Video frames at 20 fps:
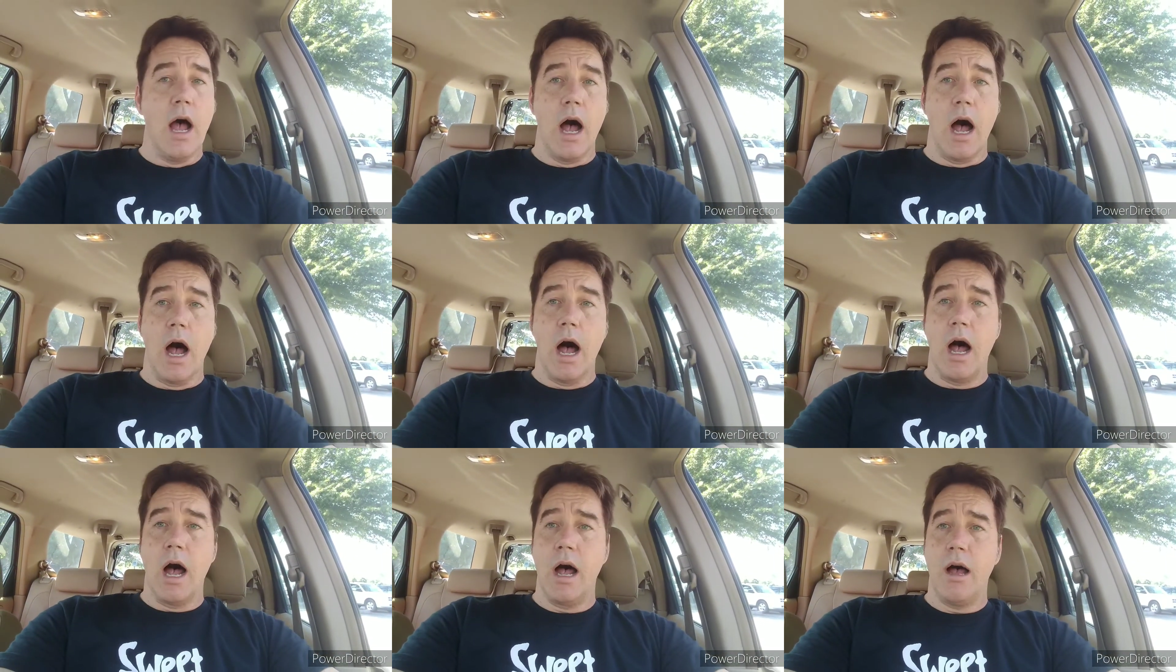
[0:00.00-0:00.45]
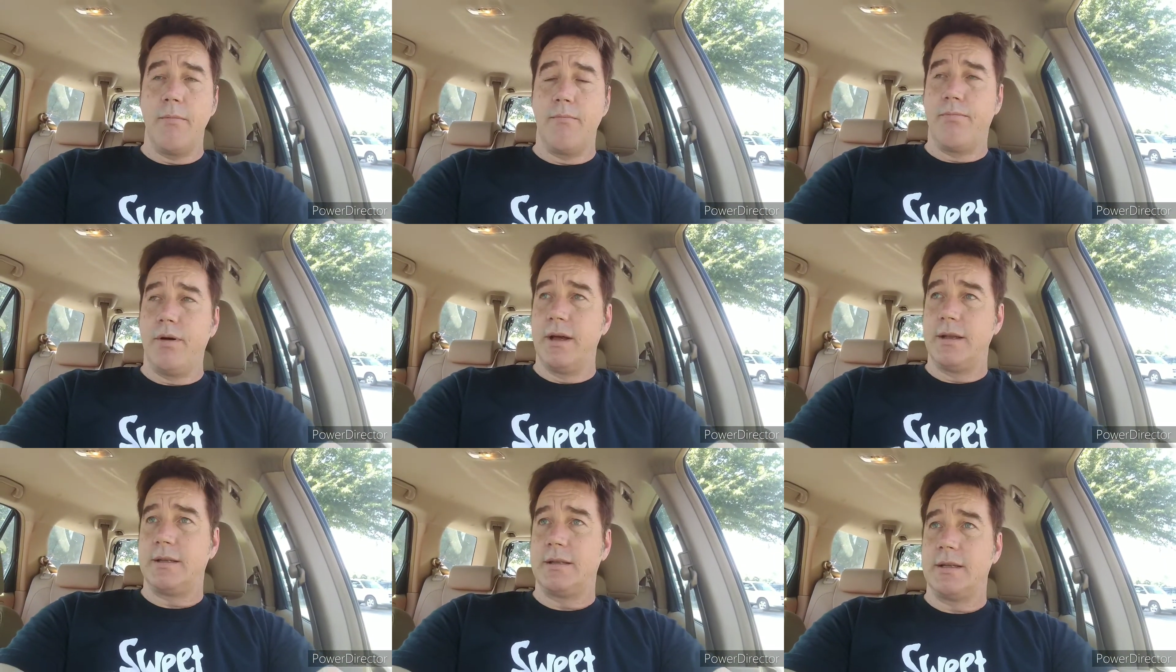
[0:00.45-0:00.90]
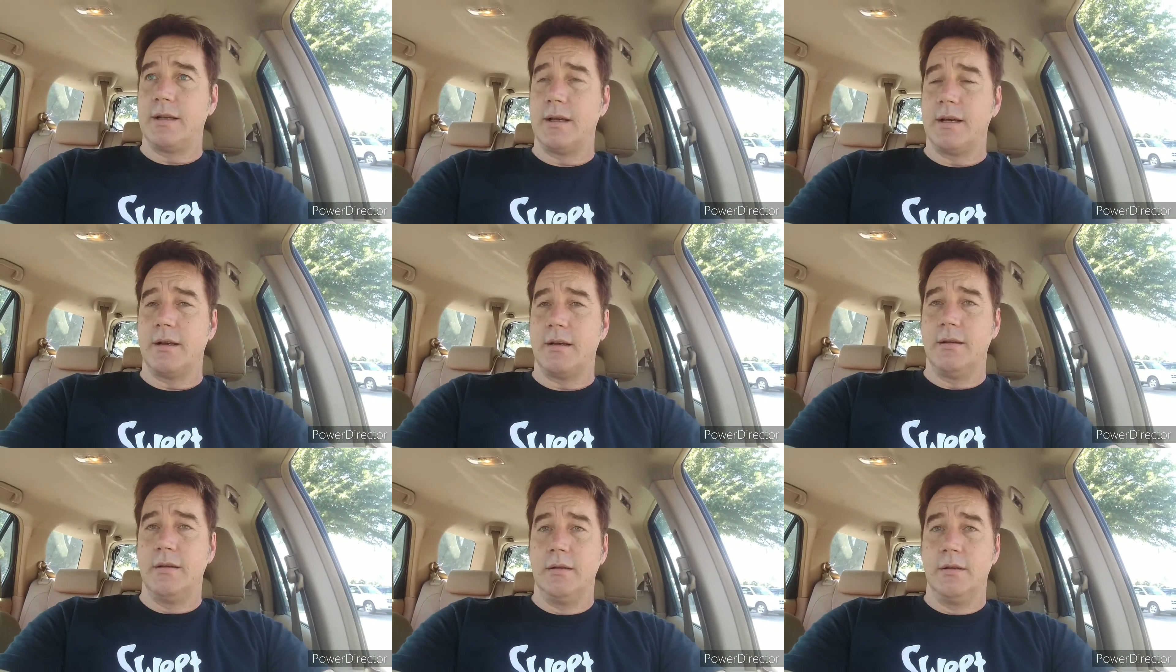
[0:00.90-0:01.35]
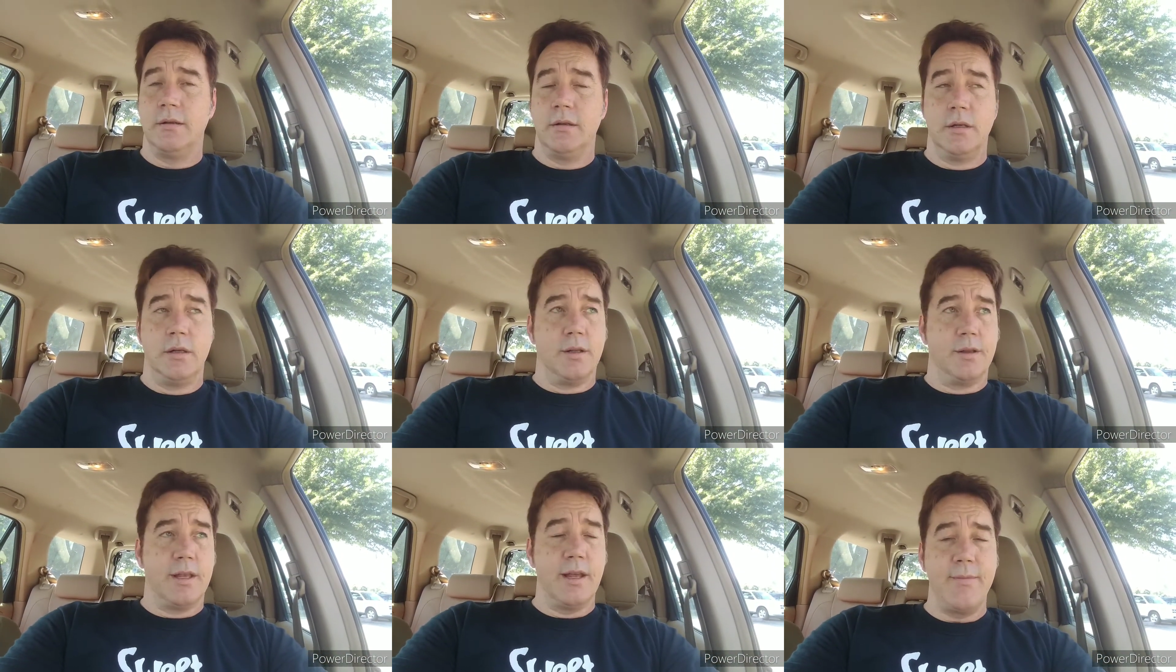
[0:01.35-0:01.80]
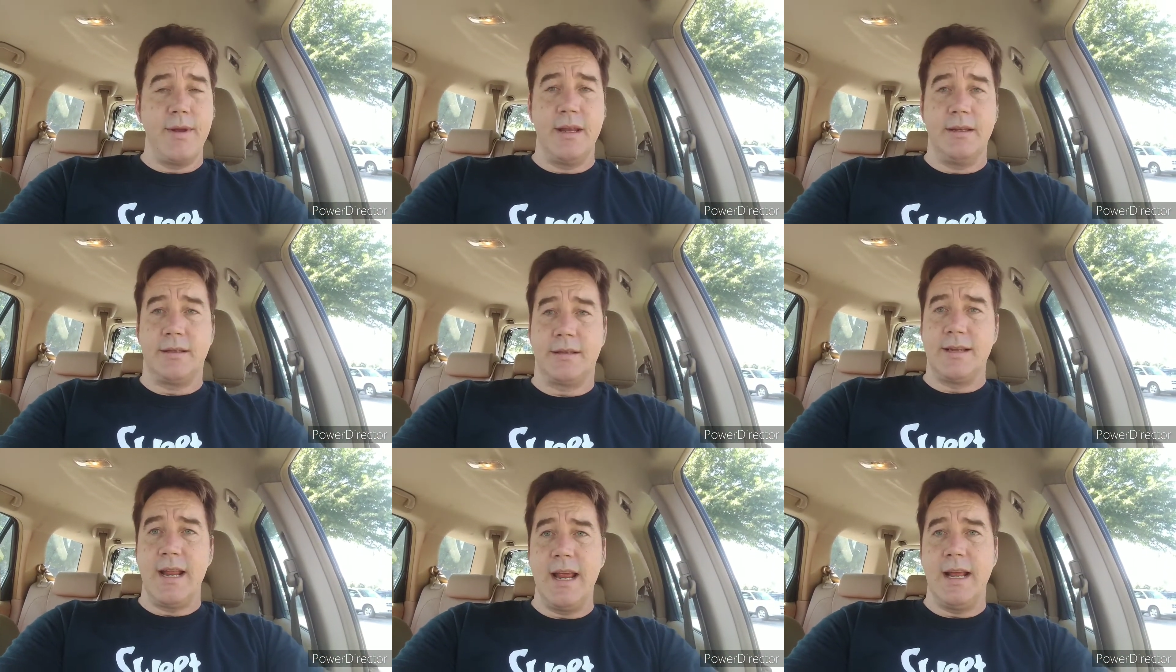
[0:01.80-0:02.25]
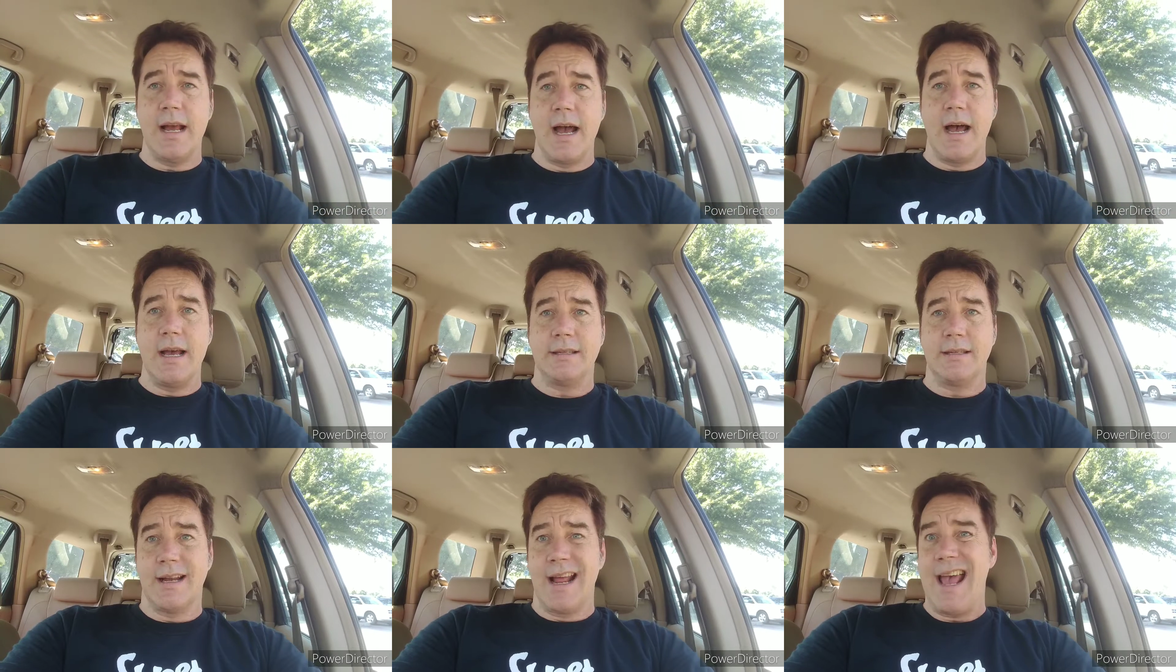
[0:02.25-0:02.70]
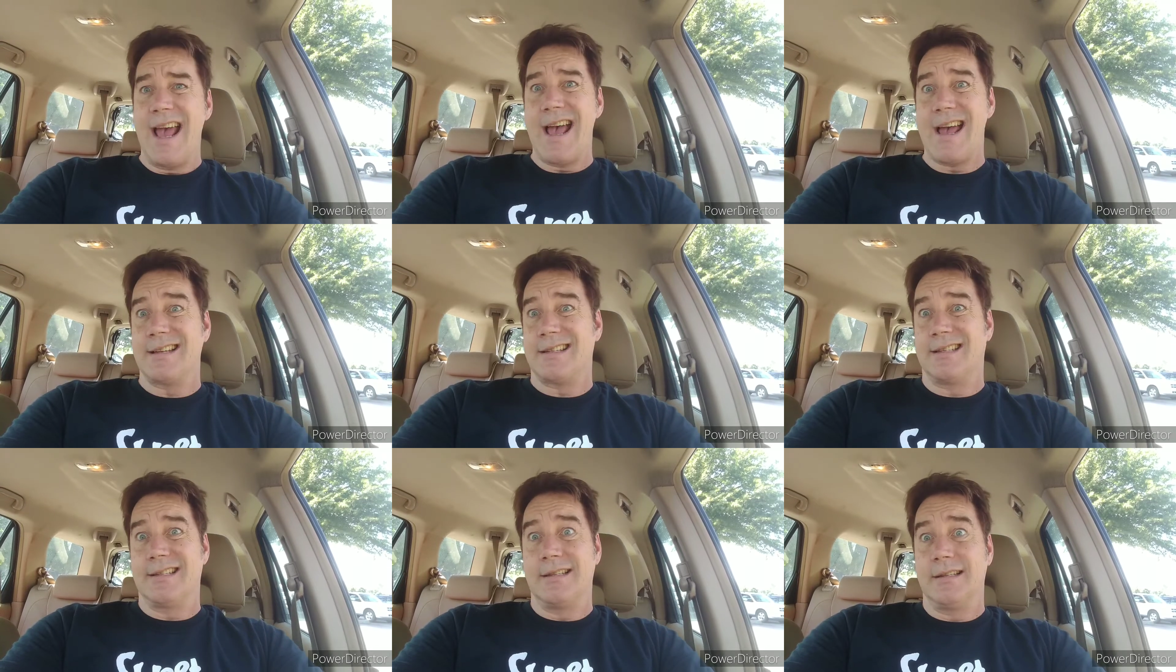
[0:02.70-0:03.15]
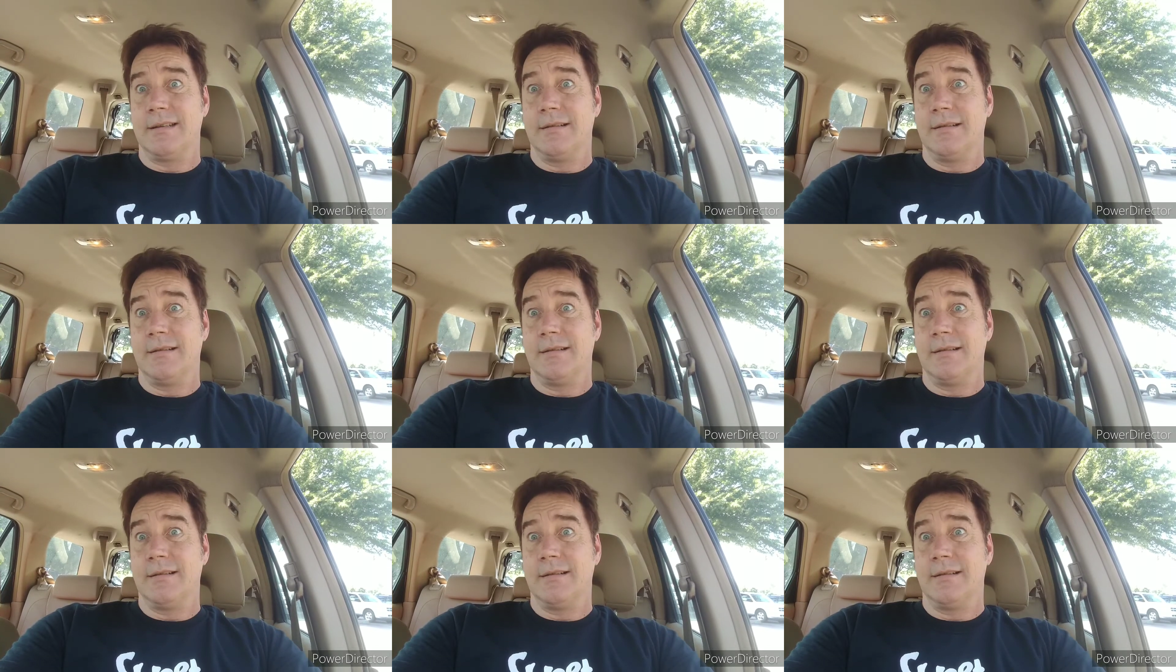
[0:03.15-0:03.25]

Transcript: Uh, but uh, they made Snake Eyes an ass.